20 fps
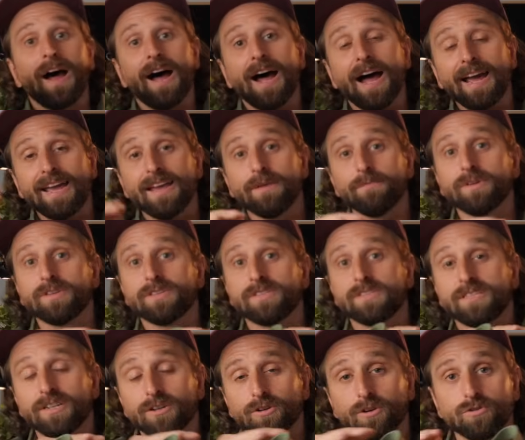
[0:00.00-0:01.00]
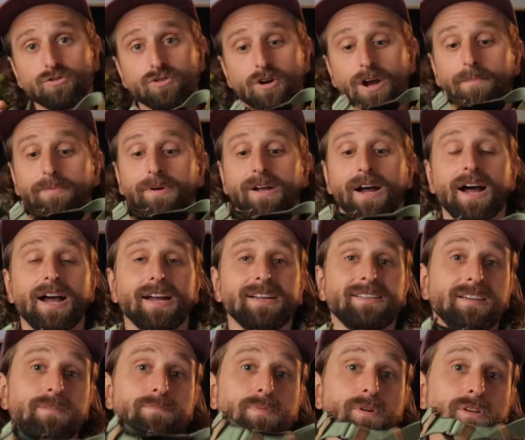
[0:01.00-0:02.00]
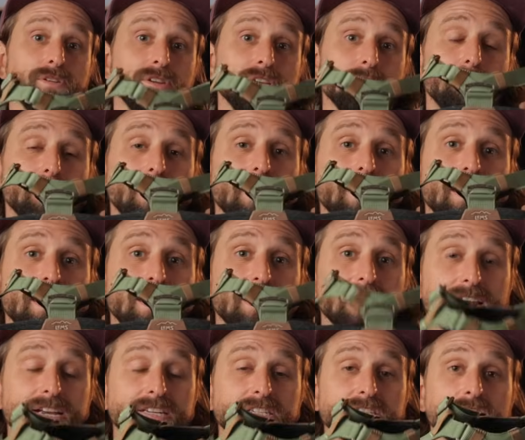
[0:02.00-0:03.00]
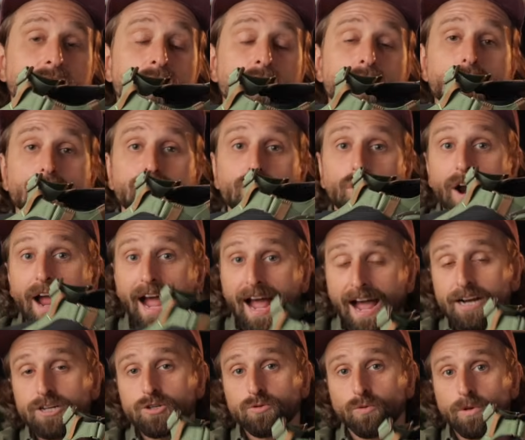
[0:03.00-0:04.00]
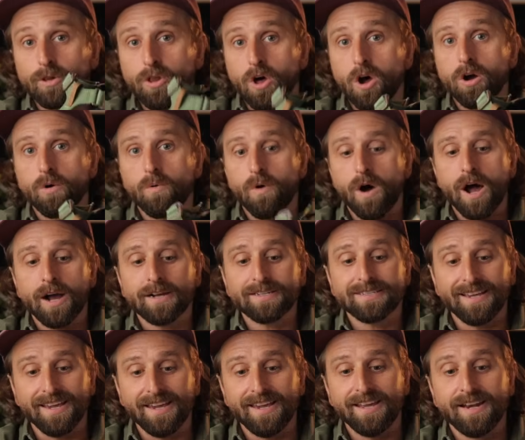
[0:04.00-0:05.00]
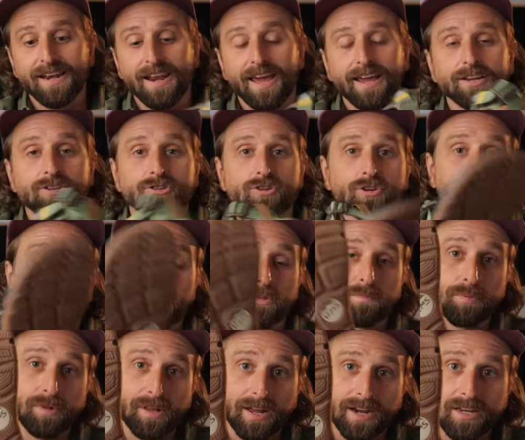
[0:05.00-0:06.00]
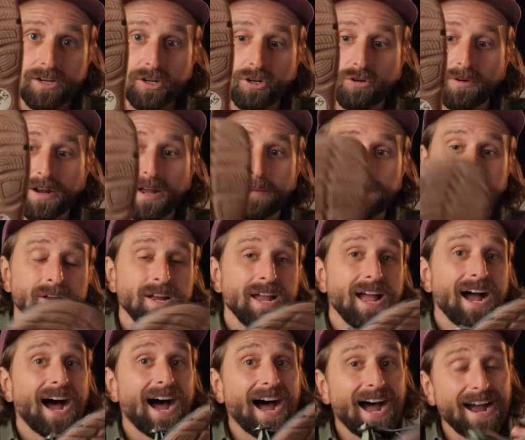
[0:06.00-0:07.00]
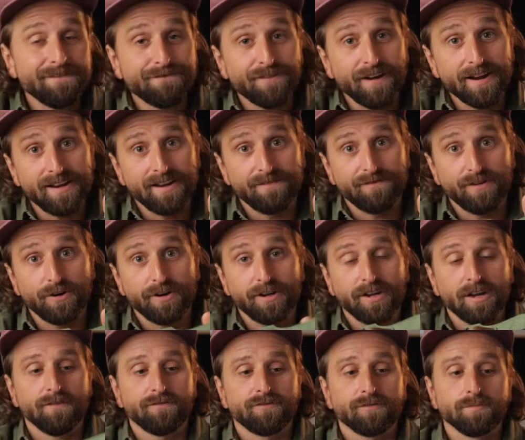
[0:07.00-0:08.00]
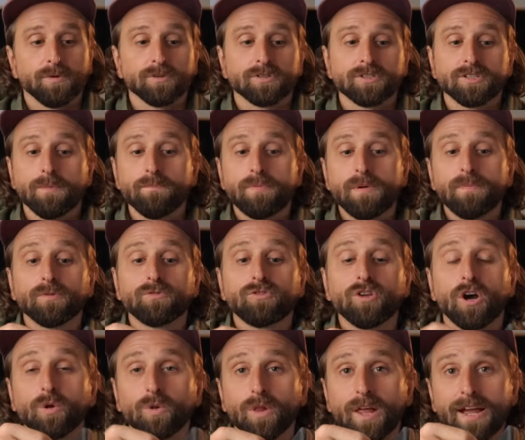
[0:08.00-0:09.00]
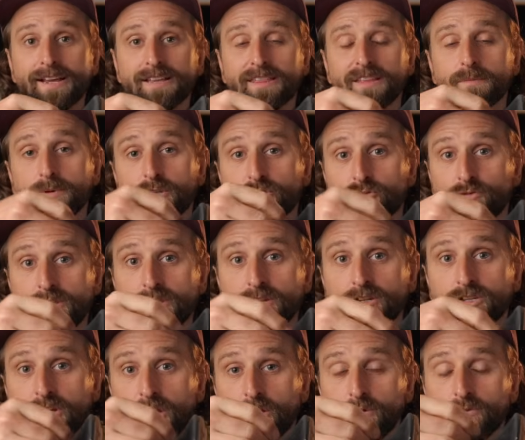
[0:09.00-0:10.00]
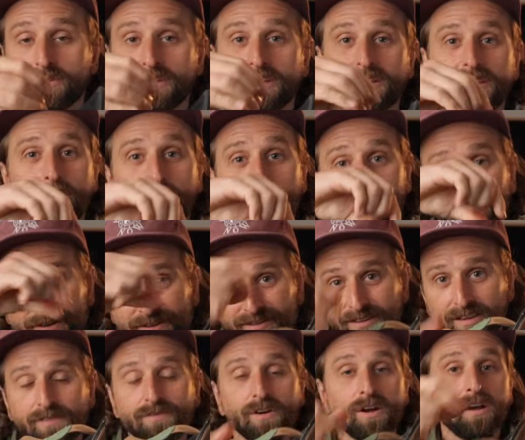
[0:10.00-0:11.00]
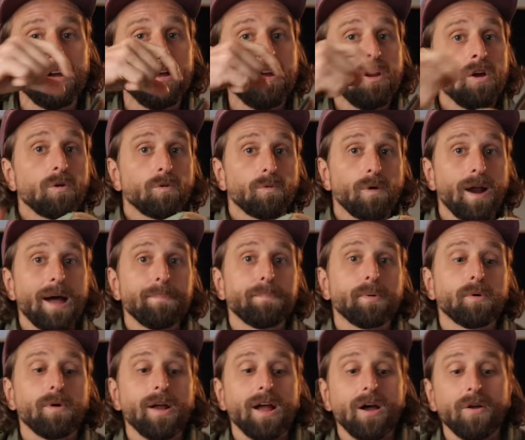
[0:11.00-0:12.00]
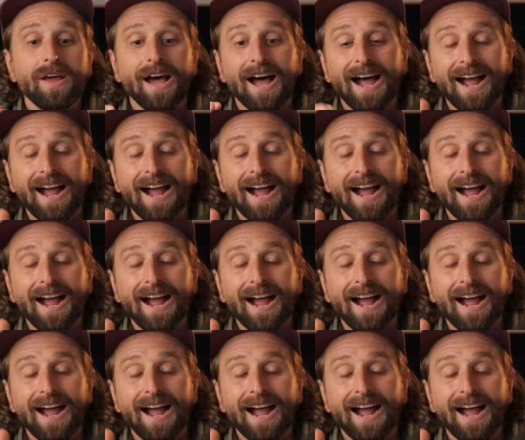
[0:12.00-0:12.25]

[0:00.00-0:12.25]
I am a 0 drop guy typically, but this for actual long walks in nature with plenty of grip, I find it very comfortable. Some people don't like the between the toe thing. They want the Teva wraparound.